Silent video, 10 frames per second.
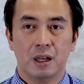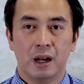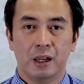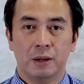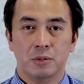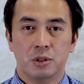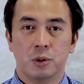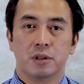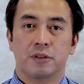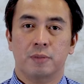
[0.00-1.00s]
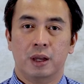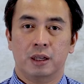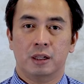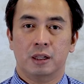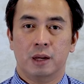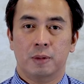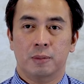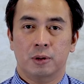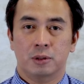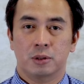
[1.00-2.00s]
I am Joseph Michael
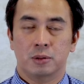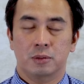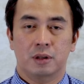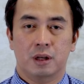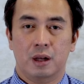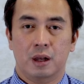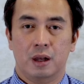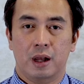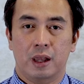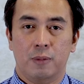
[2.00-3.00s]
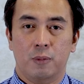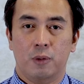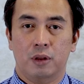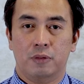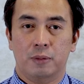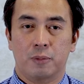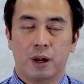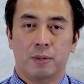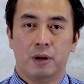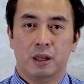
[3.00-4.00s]
Yamamoto. I am one of the
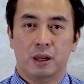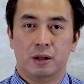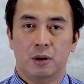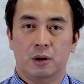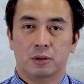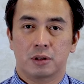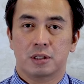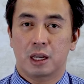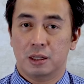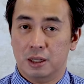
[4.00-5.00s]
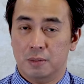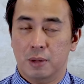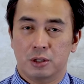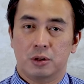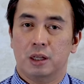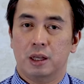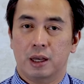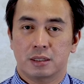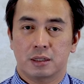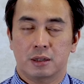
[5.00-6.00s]
primary care doctors. I did my training
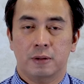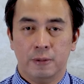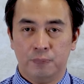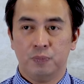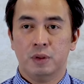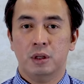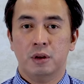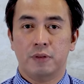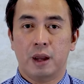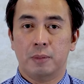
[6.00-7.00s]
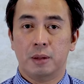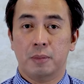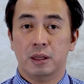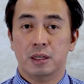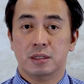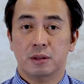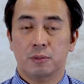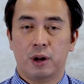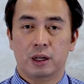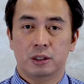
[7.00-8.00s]
as a family medicine
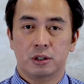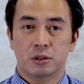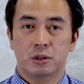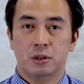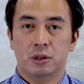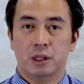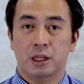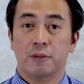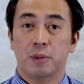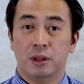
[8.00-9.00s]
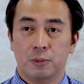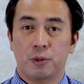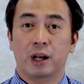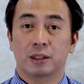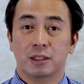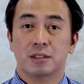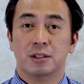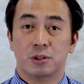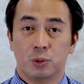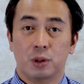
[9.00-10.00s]
practitioner, and I've been in practice
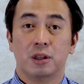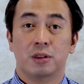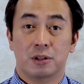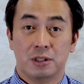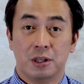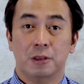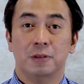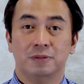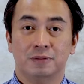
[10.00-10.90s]
since 2013.